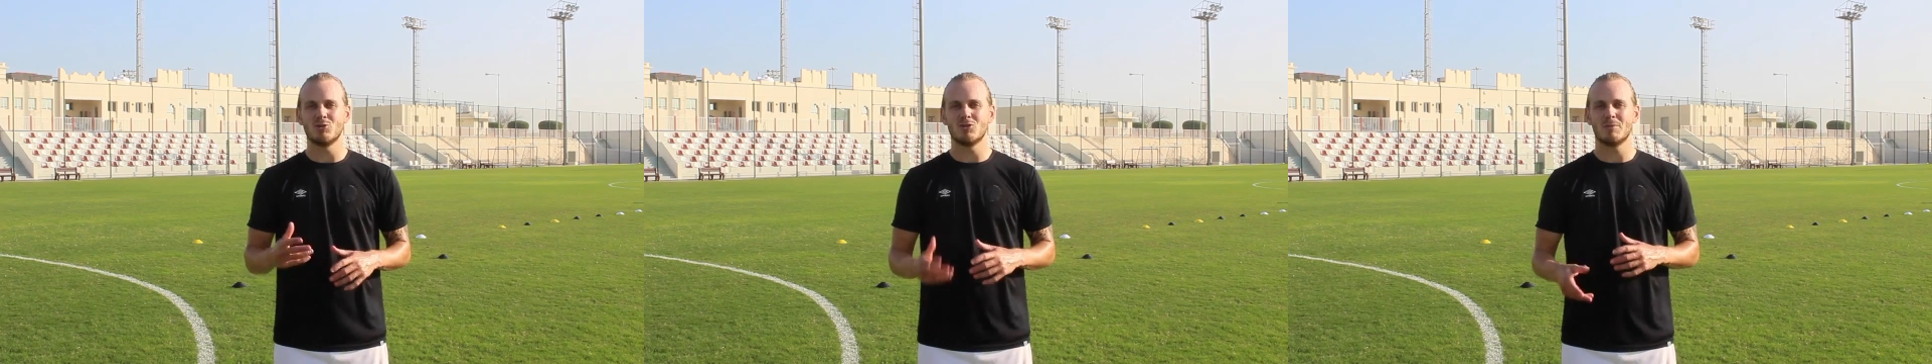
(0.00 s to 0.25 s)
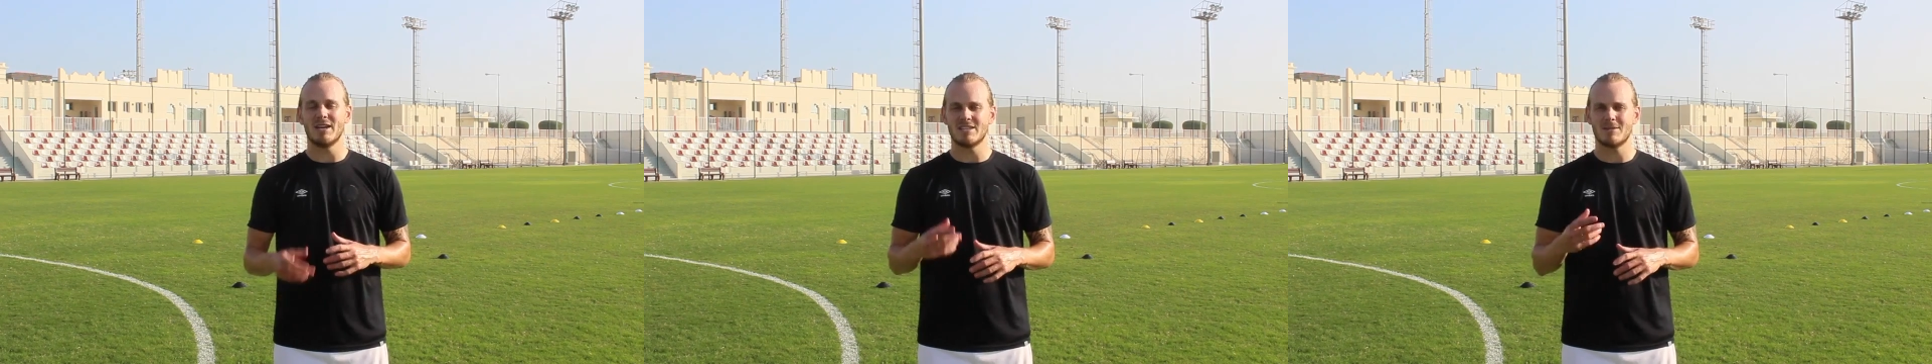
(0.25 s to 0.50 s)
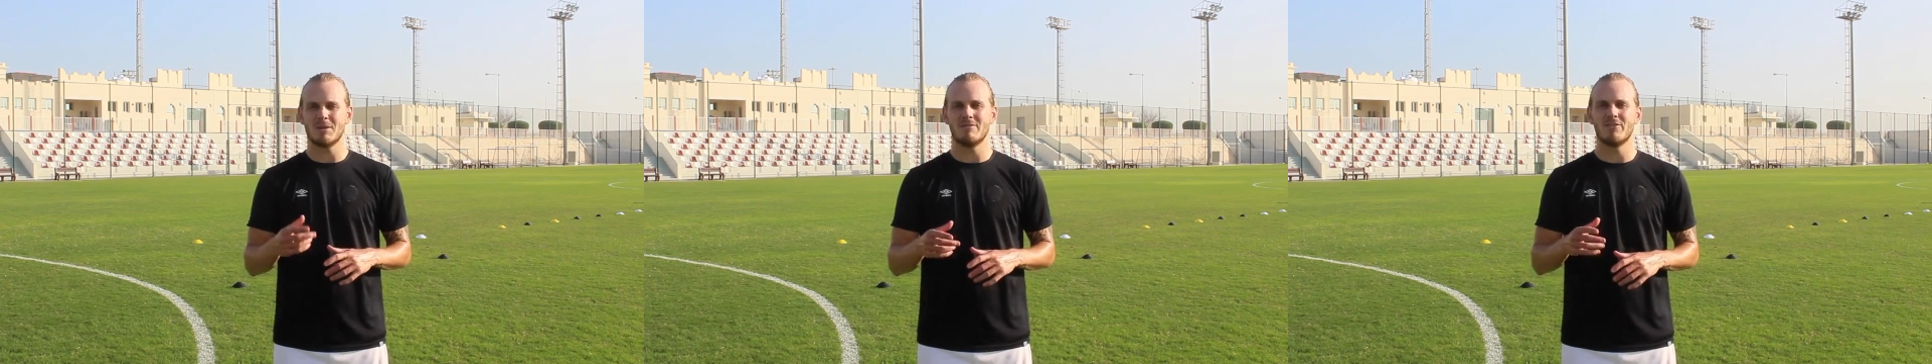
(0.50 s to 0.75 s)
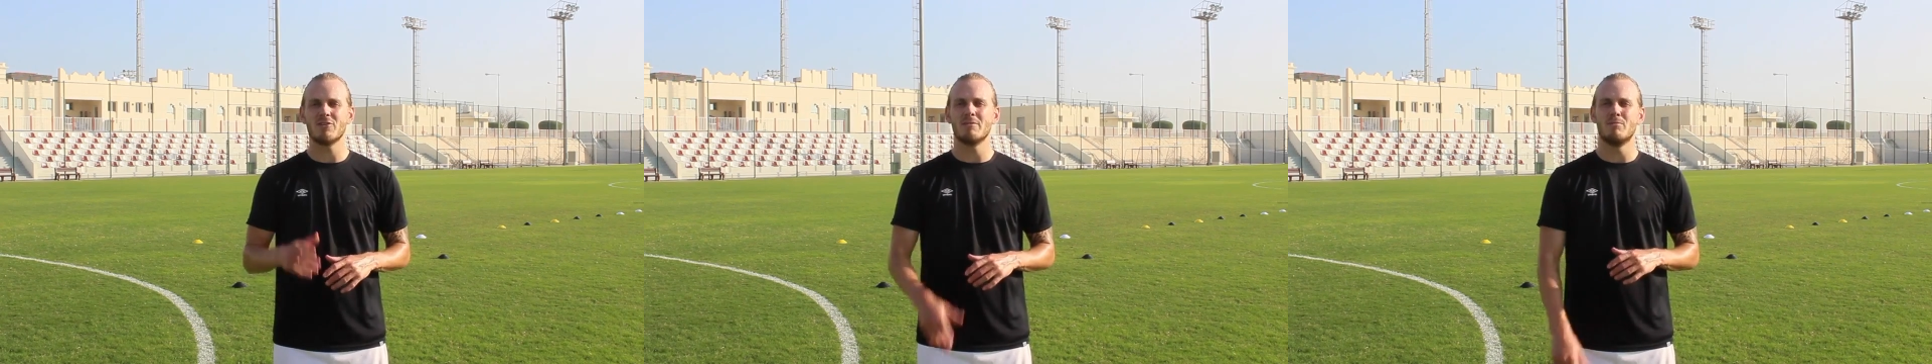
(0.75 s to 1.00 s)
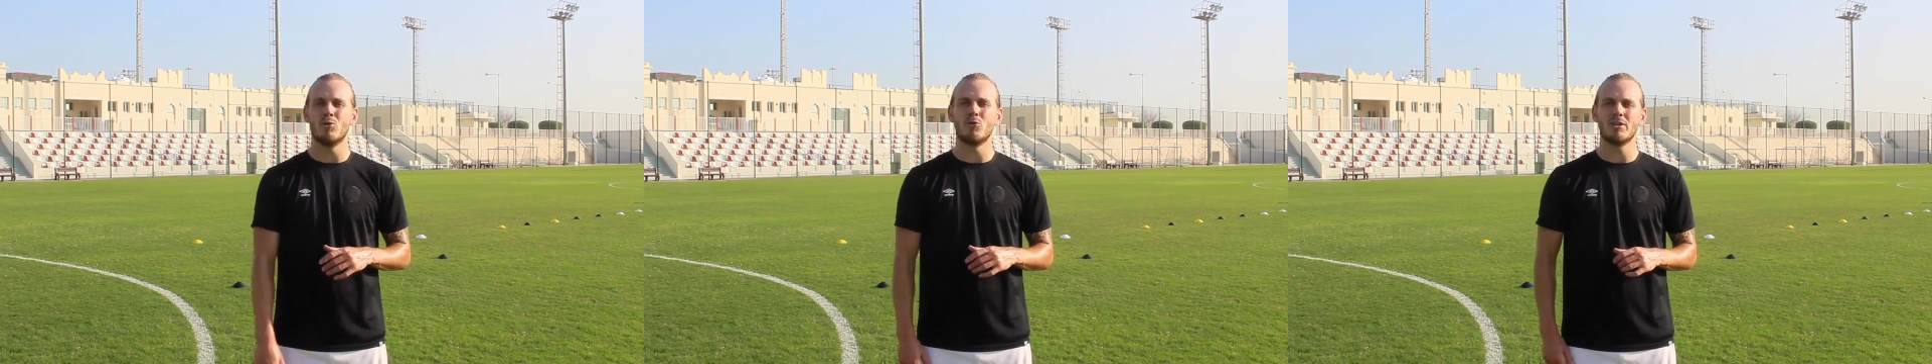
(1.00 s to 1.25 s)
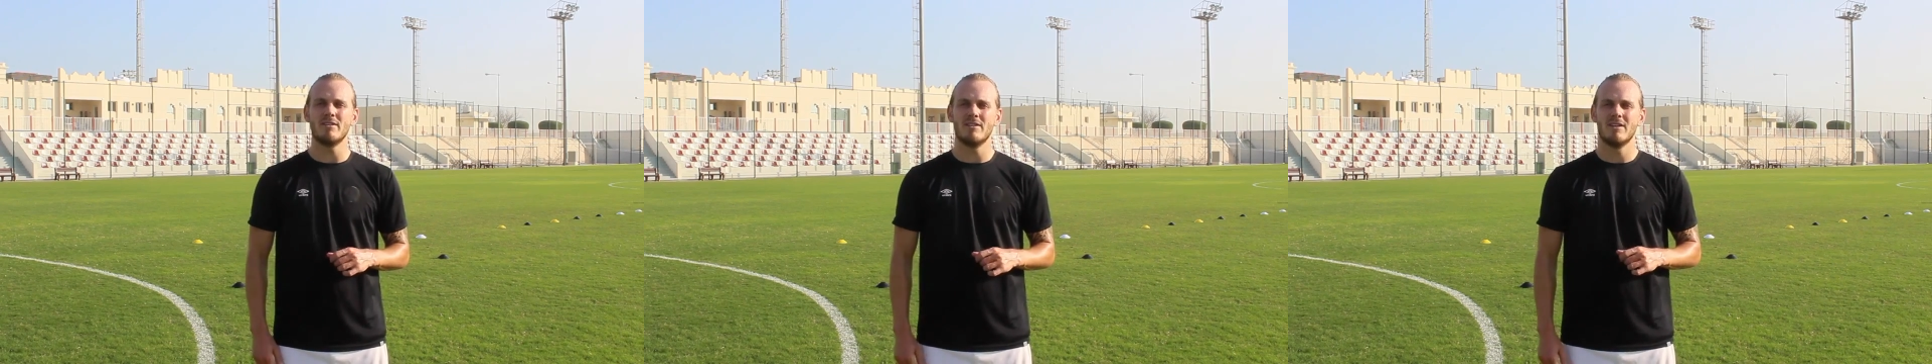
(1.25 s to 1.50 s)
talk about something very
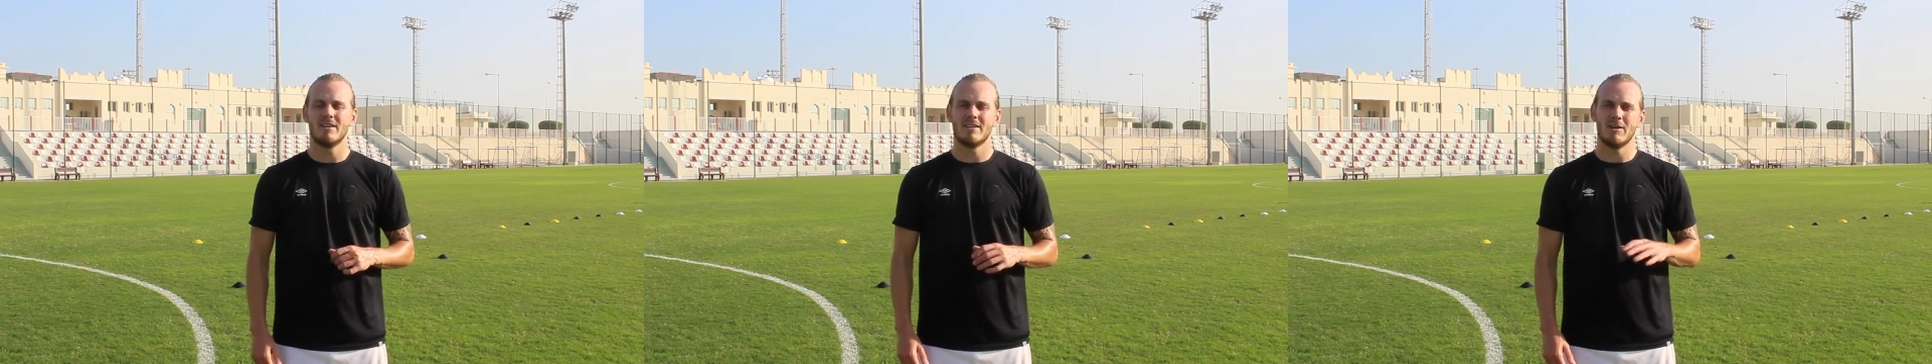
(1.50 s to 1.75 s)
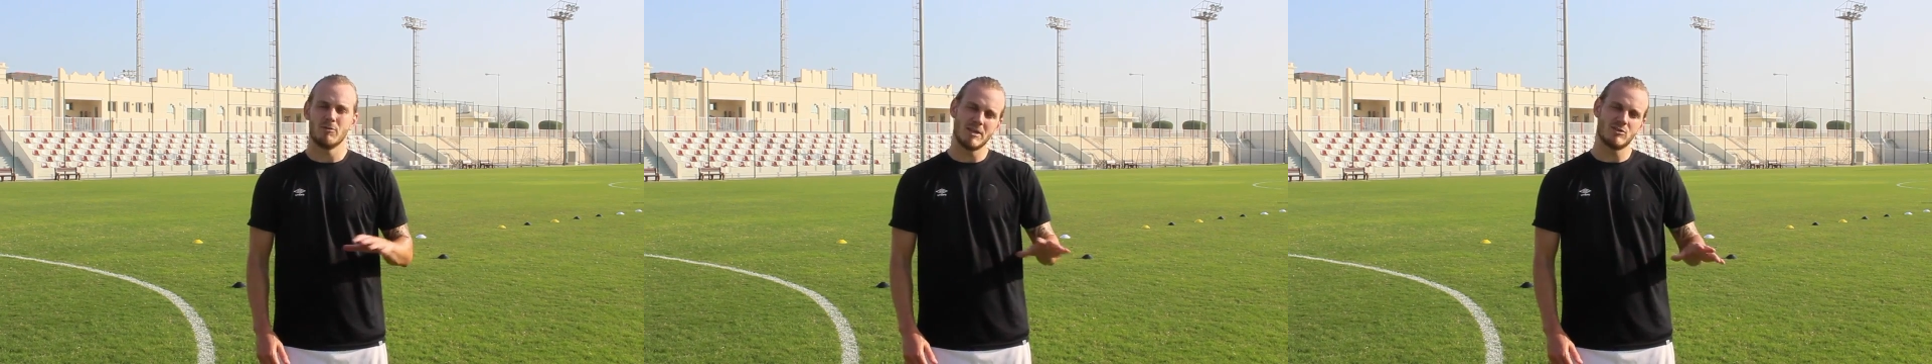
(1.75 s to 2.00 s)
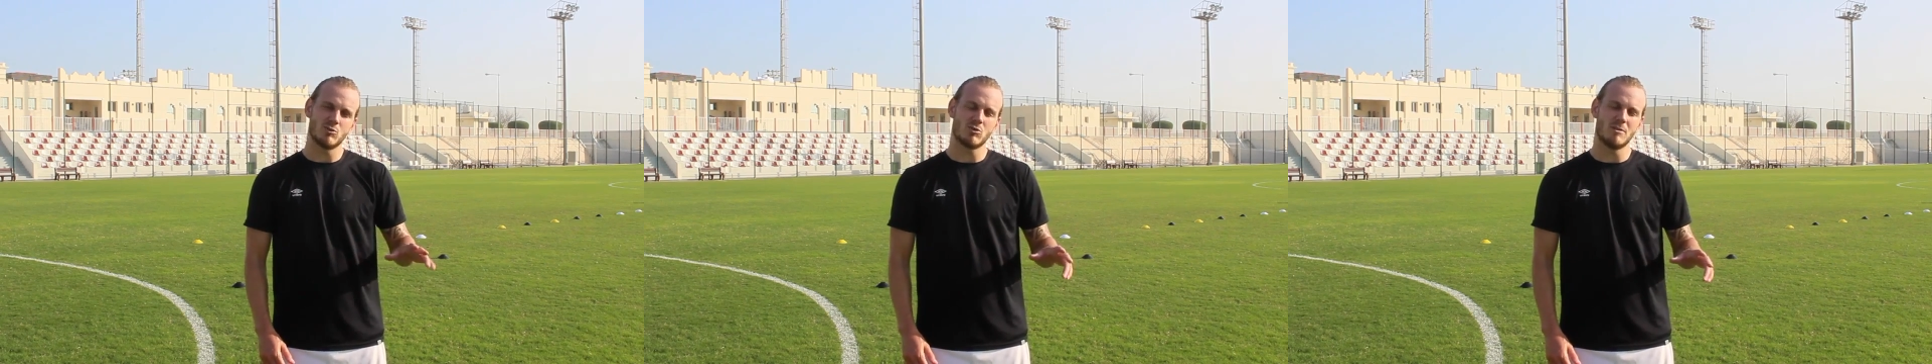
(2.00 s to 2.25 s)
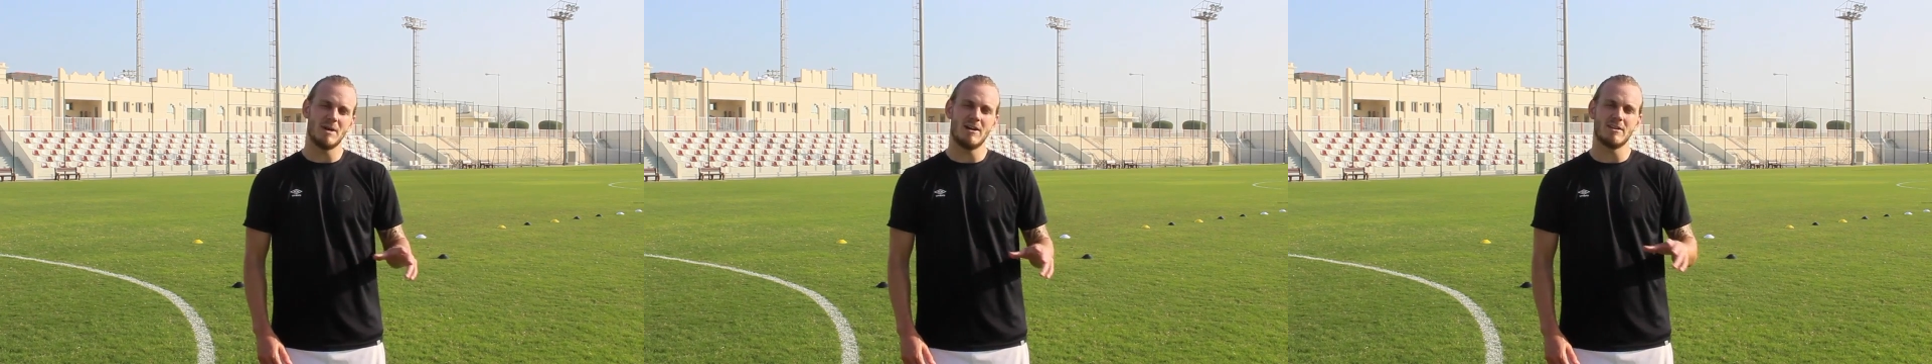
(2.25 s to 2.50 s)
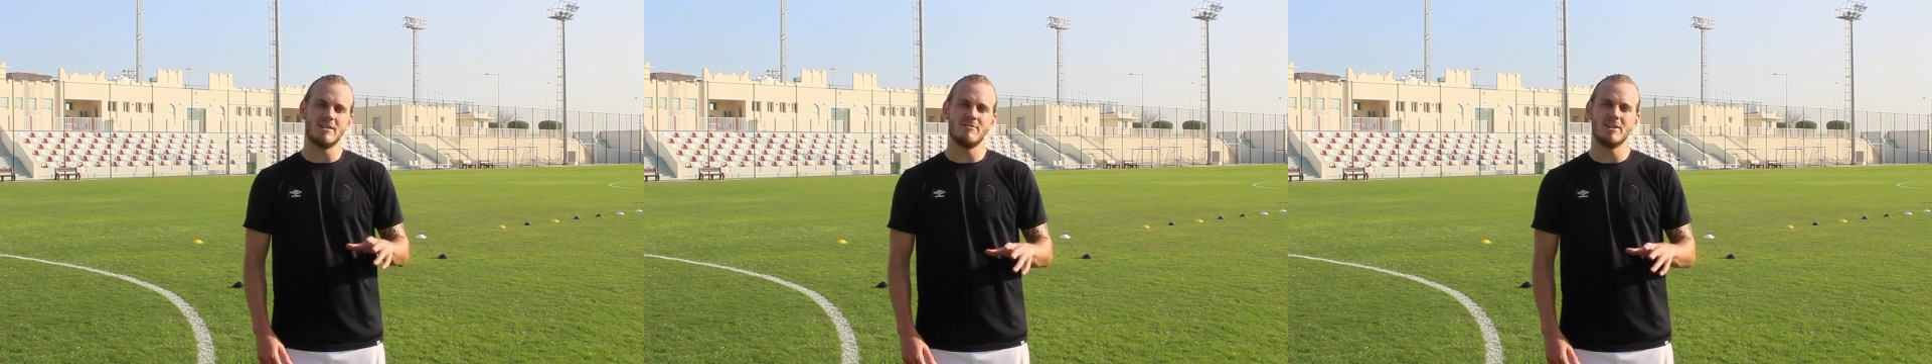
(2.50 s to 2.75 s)
important that we've been talking about in the